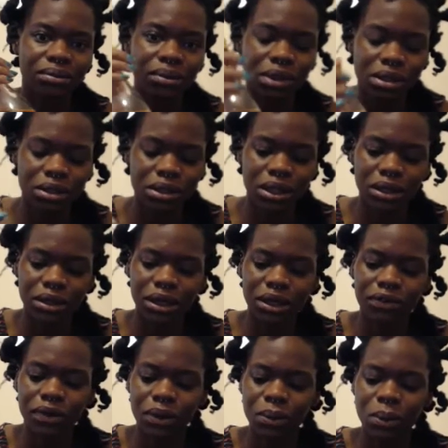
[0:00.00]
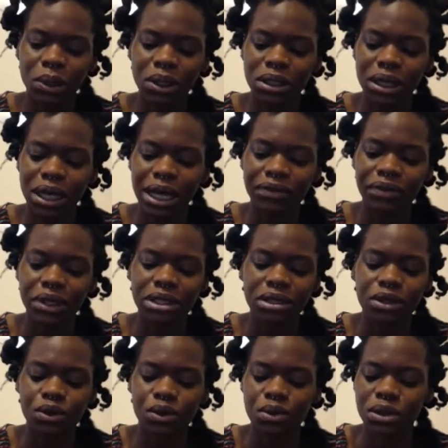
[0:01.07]
So if you wouldn't have this
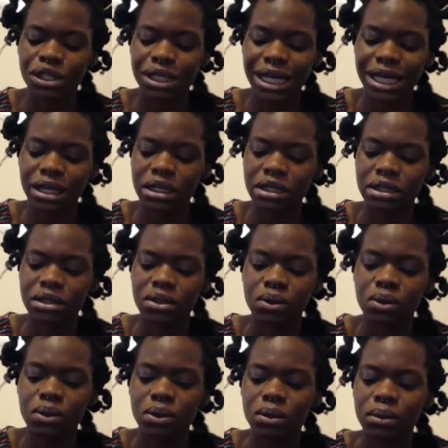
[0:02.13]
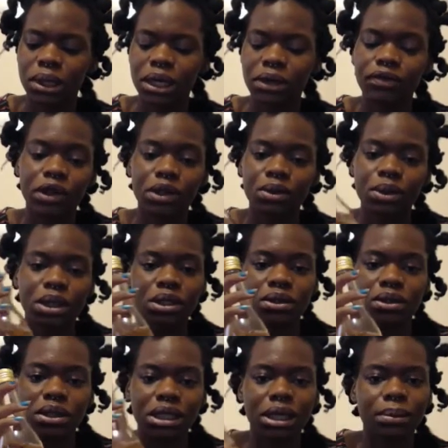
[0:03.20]
in your salad or whatever, you would
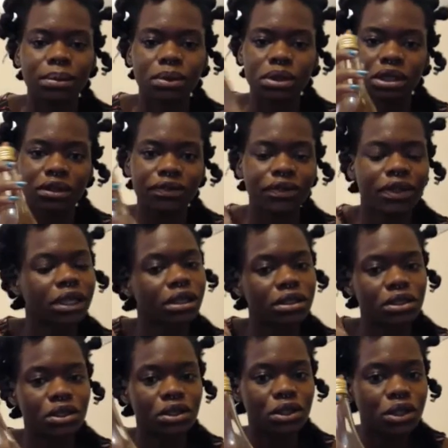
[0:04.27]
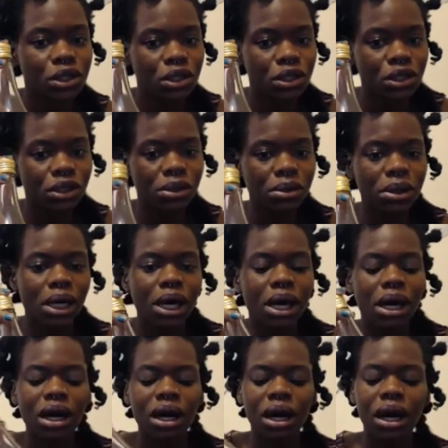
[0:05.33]
use apple cider vinegar to do.
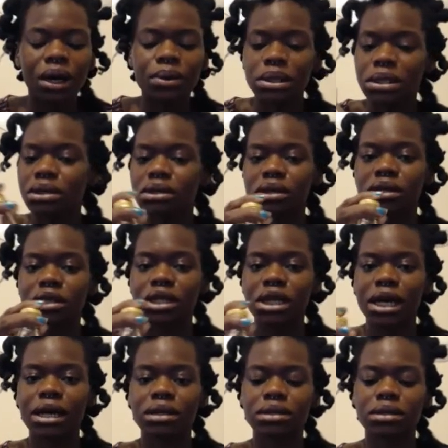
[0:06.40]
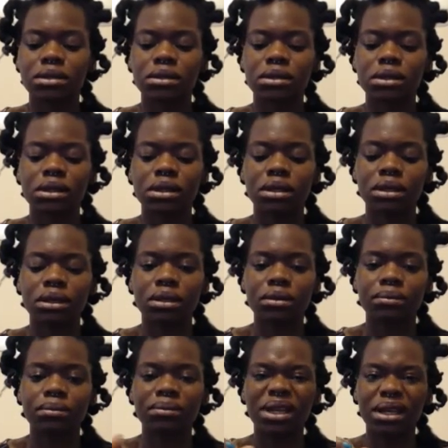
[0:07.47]
I wouldn't suggest
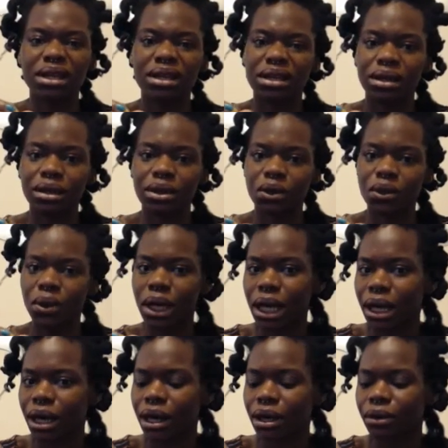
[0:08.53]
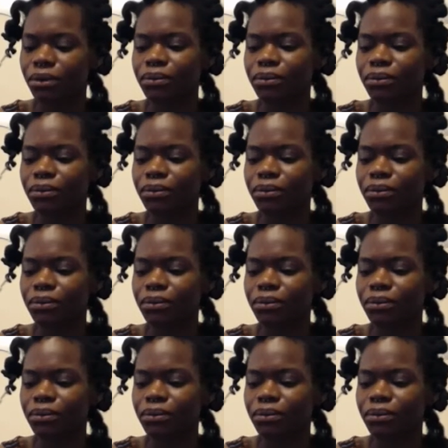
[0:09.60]
in your, in your hair.